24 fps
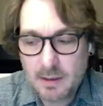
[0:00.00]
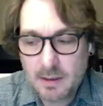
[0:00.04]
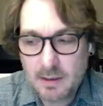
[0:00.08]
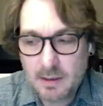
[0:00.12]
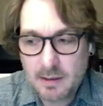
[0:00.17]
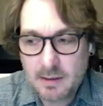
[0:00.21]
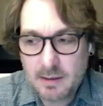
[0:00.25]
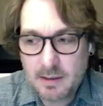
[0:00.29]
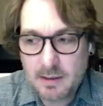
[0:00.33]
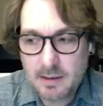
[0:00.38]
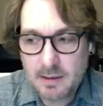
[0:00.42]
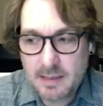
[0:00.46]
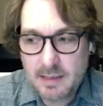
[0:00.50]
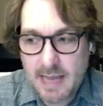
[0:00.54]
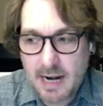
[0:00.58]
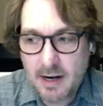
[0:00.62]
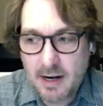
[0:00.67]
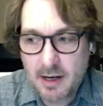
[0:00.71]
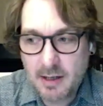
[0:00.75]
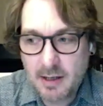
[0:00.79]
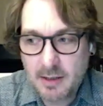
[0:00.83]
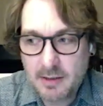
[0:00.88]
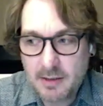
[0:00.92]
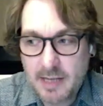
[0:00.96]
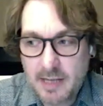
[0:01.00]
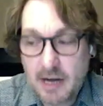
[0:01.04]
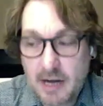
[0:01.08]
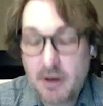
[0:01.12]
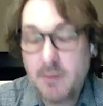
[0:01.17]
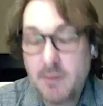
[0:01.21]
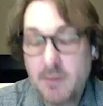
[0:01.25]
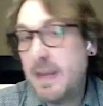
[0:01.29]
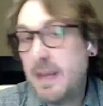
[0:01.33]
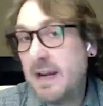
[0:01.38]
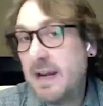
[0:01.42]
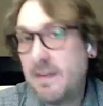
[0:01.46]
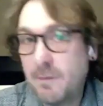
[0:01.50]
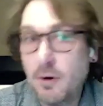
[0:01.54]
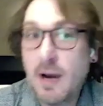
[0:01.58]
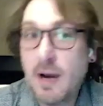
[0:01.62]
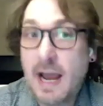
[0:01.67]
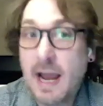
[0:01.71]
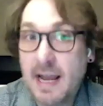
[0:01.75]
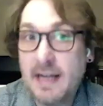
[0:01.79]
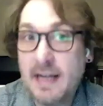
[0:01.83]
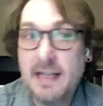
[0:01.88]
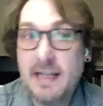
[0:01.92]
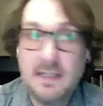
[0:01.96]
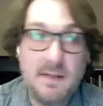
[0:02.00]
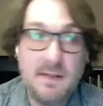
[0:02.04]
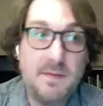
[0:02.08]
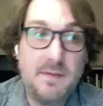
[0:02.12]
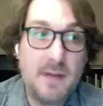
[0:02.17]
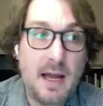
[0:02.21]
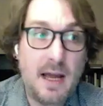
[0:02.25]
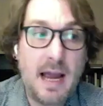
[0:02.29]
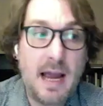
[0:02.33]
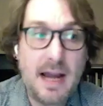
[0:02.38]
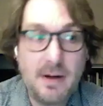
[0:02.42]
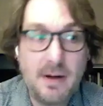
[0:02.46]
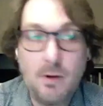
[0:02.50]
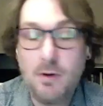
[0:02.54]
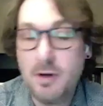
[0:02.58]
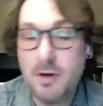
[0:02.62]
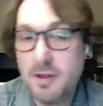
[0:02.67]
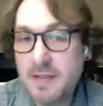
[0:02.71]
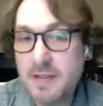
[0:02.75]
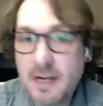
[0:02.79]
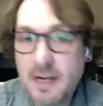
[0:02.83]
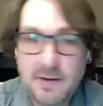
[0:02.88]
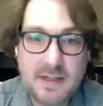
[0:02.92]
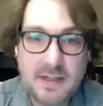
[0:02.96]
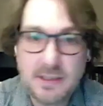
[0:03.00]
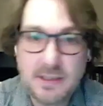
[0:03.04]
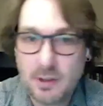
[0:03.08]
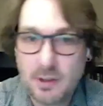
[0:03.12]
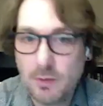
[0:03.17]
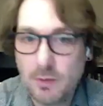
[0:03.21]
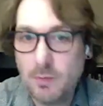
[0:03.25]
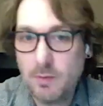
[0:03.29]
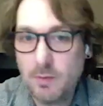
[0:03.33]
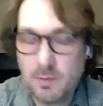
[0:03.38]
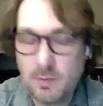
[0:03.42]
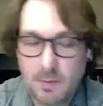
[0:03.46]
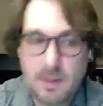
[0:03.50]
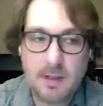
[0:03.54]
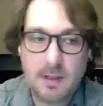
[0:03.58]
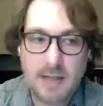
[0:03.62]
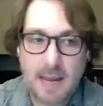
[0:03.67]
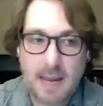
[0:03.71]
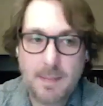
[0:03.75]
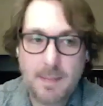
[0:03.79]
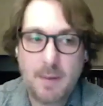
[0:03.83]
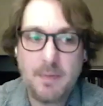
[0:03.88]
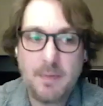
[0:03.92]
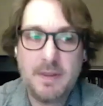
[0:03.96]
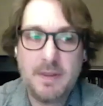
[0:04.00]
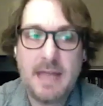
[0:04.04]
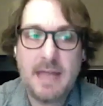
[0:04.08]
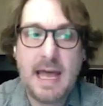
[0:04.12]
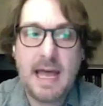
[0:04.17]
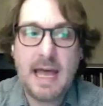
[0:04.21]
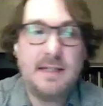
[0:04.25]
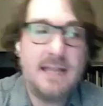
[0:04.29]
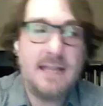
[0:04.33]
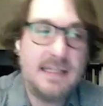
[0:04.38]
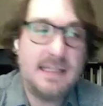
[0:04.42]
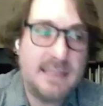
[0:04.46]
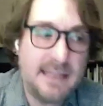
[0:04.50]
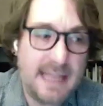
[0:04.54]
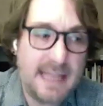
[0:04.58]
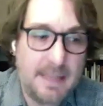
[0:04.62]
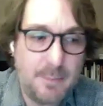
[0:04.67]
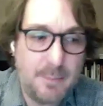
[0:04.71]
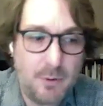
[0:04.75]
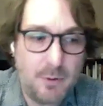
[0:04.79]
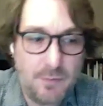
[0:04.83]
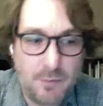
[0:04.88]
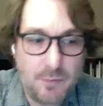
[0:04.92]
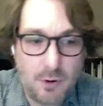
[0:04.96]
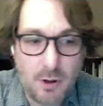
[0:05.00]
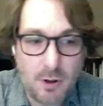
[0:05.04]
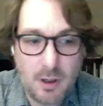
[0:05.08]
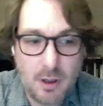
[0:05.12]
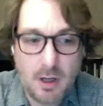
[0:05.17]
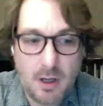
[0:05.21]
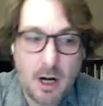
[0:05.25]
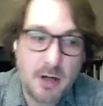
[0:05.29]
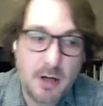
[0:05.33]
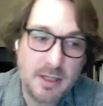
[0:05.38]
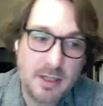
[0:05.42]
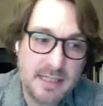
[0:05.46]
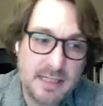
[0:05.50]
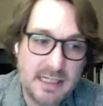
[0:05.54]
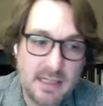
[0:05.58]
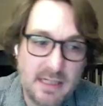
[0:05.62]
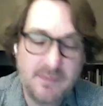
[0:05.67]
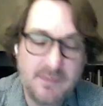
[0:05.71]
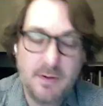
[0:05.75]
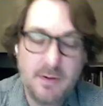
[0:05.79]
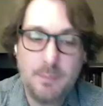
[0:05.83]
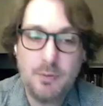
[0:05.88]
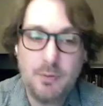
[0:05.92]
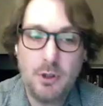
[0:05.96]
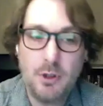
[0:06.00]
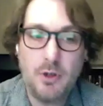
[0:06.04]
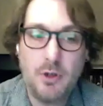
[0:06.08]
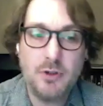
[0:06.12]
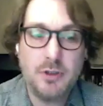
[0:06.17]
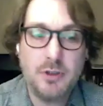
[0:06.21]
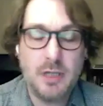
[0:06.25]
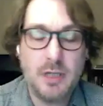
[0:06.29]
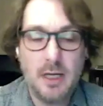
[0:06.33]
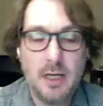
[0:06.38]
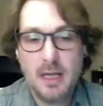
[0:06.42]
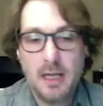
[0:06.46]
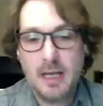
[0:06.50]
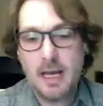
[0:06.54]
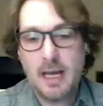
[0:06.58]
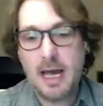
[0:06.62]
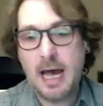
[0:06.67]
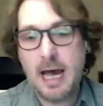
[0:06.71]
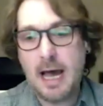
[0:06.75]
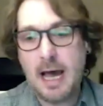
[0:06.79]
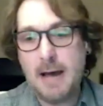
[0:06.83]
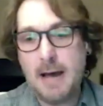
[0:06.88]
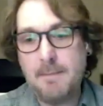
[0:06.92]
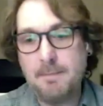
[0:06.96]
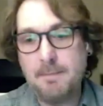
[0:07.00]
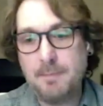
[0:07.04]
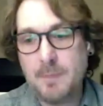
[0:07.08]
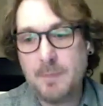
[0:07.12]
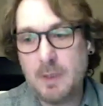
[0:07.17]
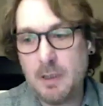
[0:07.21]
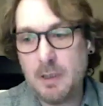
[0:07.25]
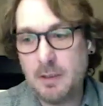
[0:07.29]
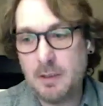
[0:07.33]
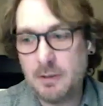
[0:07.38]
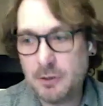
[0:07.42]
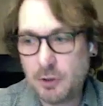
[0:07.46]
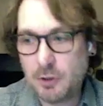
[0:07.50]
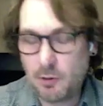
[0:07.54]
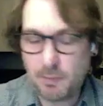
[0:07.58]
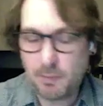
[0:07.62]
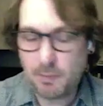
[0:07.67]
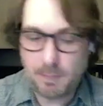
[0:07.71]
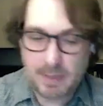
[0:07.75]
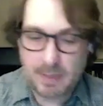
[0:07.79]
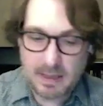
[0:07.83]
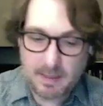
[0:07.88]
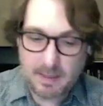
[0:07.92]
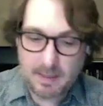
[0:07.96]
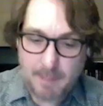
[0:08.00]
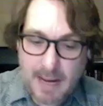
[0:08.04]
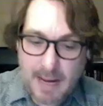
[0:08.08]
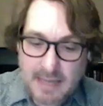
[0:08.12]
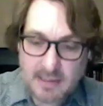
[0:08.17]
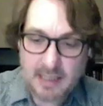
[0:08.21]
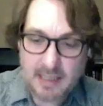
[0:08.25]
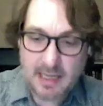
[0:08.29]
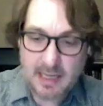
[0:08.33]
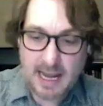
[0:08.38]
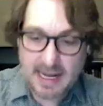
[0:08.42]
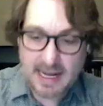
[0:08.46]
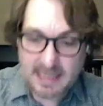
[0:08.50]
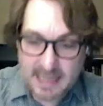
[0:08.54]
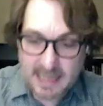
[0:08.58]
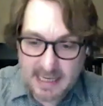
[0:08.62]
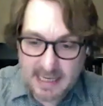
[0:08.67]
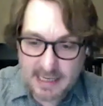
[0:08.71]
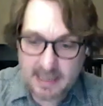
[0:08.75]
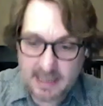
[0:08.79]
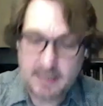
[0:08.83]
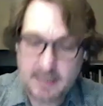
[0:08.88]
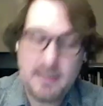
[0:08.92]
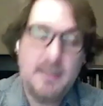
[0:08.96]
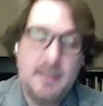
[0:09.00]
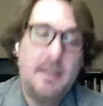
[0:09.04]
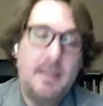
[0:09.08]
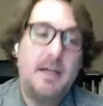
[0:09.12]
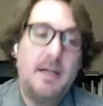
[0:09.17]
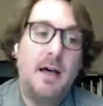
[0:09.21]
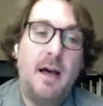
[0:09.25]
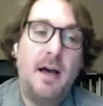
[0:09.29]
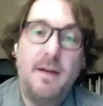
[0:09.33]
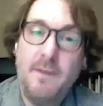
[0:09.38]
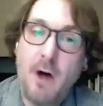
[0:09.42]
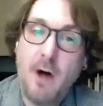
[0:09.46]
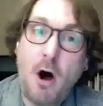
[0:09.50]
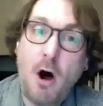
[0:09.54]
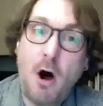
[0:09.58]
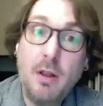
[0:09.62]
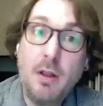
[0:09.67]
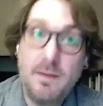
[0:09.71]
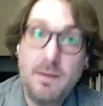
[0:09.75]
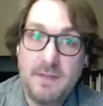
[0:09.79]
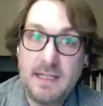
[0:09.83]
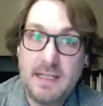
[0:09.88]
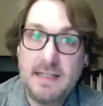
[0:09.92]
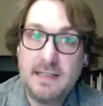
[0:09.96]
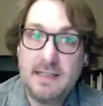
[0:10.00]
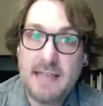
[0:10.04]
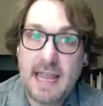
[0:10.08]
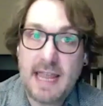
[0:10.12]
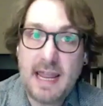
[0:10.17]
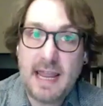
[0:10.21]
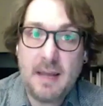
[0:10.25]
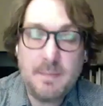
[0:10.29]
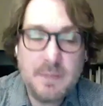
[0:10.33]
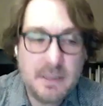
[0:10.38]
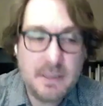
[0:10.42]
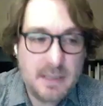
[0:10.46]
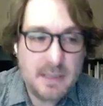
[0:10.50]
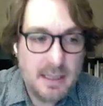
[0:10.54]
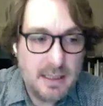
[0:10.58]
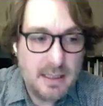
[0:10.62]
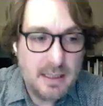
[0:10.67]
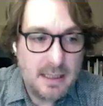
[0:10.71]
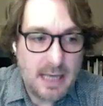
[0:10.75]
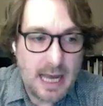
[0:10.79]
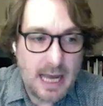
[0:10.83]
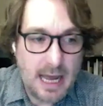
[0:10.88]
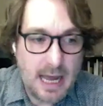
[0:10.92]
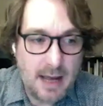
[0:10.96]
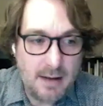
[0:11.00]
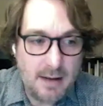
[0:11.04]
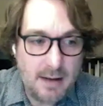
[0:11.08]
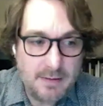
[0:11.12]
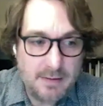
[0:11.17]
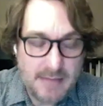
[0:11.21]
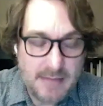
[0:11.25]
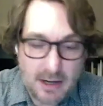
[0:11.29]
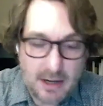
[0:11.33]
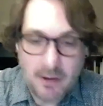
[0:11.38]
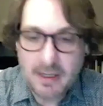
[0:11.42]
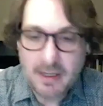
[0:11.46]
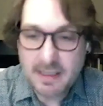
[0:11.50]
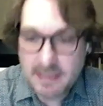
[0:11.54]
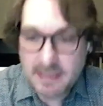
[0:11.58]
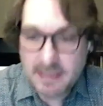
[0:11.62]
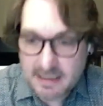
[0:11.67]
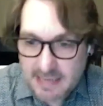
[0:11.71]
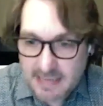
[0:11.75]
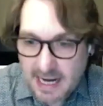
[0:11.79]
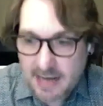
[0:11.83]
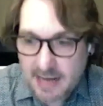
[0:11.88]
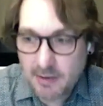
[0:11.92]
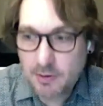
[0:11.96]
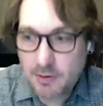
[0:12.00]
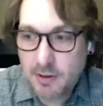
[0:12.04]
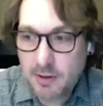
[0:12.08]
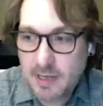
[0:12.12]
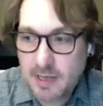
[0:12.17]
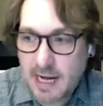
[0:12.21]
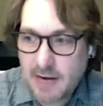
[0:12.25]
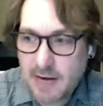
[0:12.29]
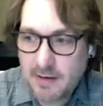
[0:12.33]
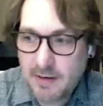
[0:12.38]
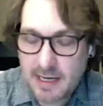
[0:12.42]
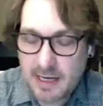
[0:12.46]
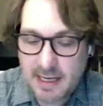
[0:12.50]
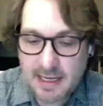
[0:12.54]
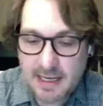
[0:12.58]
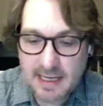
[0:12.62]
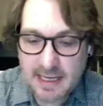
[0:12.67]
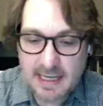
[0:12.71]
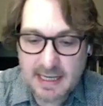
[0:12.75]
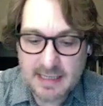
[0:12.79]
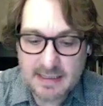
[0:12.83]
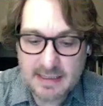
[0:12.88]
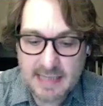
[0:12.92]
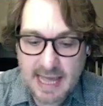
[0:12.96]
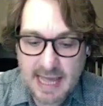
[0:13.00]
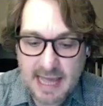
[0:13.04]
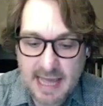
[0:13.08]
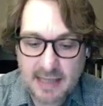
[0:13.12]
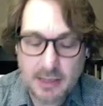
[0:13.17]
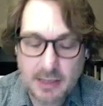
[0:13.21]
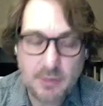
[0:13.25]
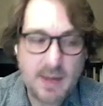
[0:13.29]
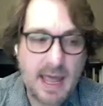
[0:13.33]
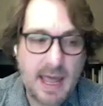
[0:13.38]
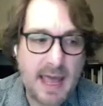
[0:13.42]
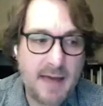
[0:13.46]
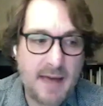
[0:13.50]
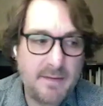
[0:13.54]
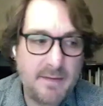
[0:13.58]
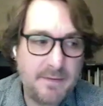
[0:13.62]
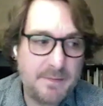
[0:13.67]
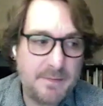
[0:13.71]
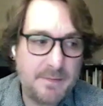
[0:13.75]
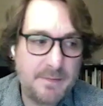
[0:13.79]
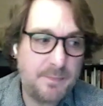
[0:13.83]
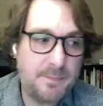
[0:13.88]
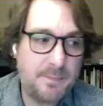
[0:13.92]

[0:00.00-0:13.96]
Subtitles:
there are many varieties of the higher order theory. So what came up with that as a label for our distinctive approach. But the basic idea of all of these camps that are in this higher order area is that you have